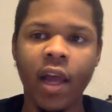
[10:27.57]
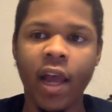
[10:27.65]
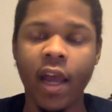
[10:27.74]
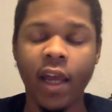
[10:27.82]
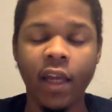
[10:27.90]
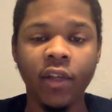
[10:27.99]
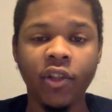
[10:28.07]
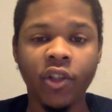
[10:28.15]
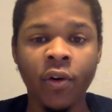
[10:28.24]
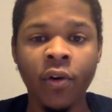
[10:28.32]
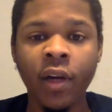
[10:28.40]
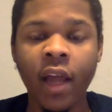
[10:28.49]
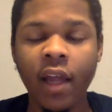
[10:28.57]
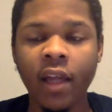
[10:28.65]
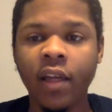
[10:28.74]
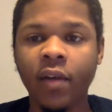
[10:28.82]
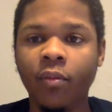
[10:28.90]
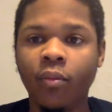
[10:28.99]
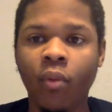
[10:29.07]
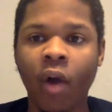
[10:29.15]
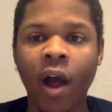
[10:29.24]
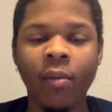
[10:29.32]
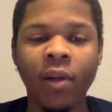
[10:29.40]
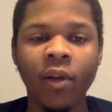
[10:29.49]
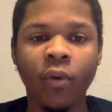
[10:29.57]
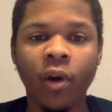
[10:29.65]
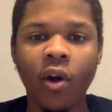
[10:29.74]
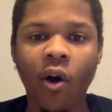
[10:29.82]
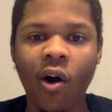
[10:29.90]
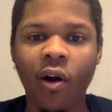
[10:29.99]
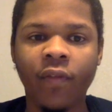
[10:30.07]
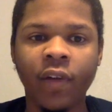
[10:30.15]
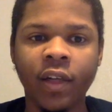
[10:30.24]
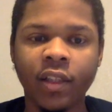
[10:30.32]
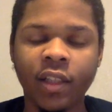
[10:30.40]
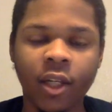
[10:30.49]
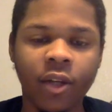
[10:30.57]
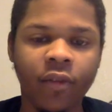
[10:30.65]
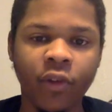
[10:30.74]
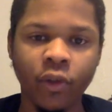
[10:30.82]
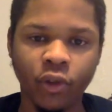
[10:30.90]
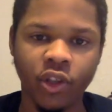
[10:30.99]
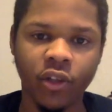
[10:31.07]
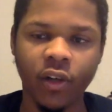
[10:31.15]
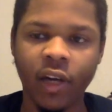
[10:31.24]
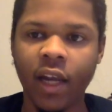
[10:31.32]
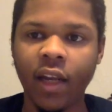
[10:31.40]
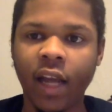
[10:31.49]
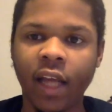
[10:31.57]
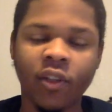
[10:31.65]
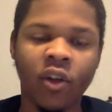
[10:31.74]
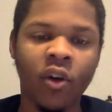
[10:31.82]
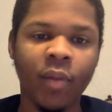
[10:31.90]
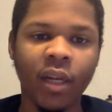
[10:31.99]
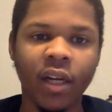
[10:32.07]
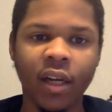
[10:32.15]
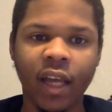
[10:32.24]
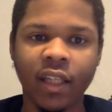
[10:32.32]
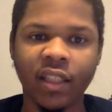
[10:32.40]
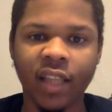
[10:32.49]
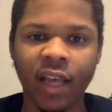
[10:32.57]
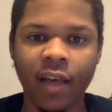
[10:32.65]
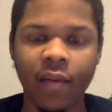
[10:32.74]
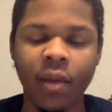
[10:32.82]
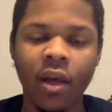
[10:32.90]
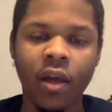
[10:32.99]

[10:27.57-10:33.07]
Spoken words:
and he's showing that he can probably run an offense in the future, and that's going to be the next step,